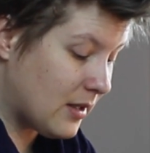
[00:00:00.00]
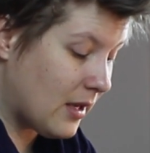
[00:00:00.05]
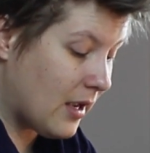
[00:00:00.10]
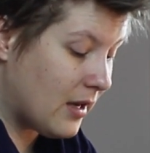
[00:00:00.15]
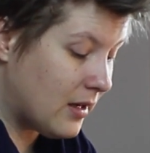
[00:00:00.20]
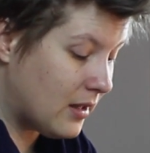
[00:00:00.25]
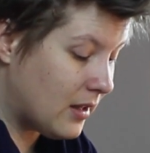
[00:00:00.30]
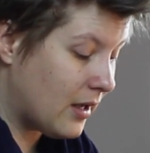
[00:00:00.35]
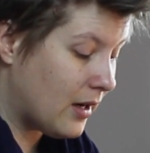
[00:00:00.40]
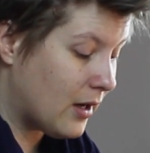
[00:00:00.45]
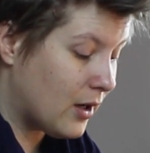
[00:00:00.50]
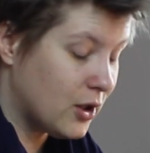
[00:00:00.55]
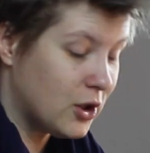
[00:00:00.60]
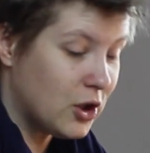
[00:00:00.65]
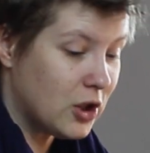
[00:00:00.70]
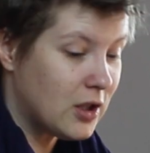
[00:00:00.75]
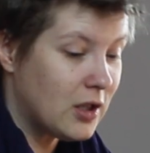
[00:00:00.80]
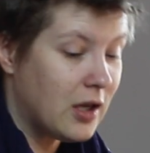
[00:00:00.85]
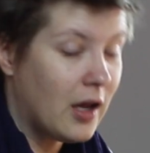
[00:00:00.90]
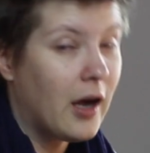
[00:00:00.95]
and they're
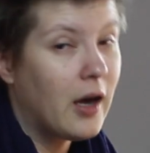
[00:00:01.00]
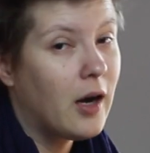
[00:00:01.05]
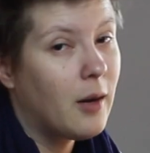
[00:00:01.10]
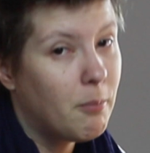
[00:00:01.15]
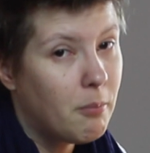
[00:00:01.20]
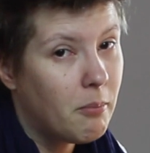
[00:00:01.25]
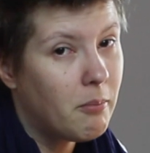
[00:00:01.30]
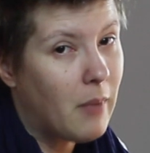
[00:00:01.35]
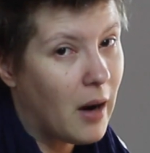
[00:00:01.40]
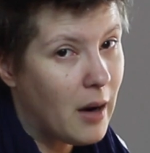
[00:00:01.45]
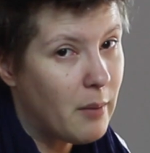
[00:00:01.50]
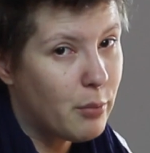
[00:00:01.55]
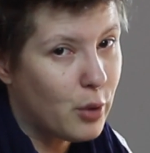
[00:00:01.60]
just like my